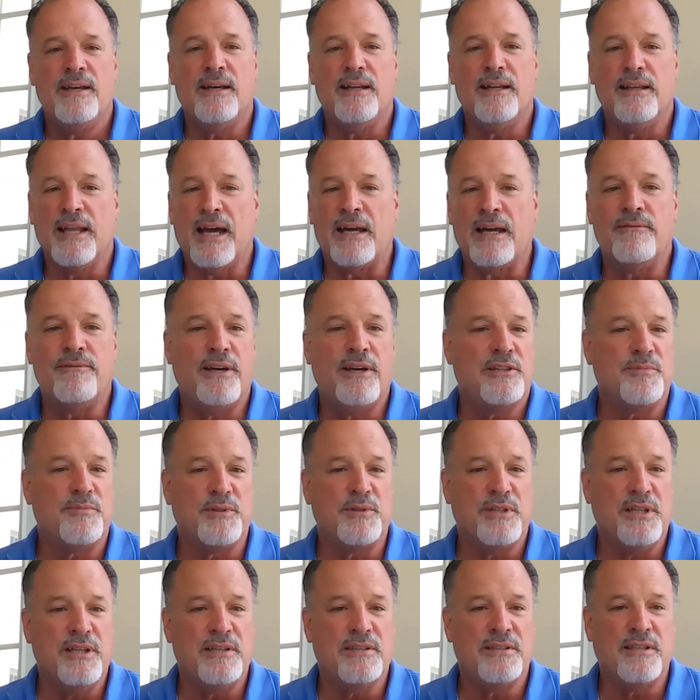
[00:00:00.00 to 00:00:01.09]
a lot of
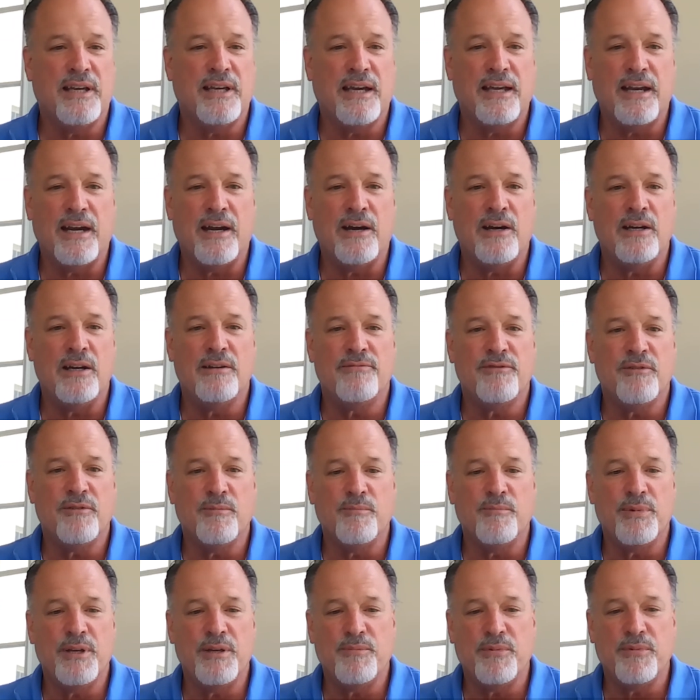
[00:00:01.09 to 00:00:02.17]
expertise in that area
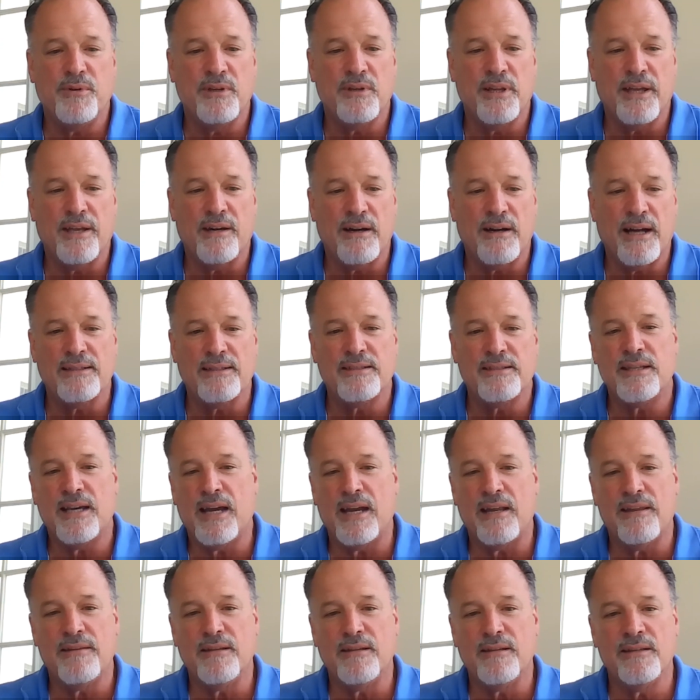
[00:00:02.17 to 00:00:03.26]
from people that are
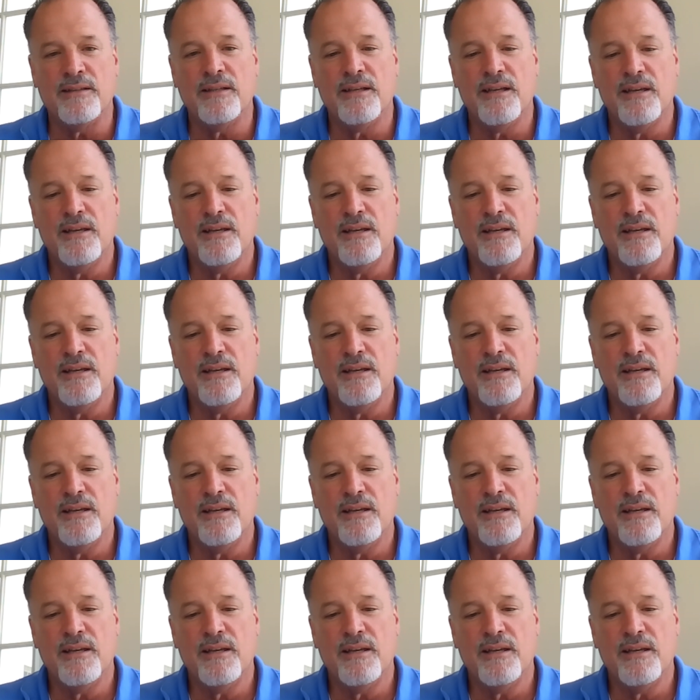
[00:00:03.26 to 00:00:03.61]
outside of the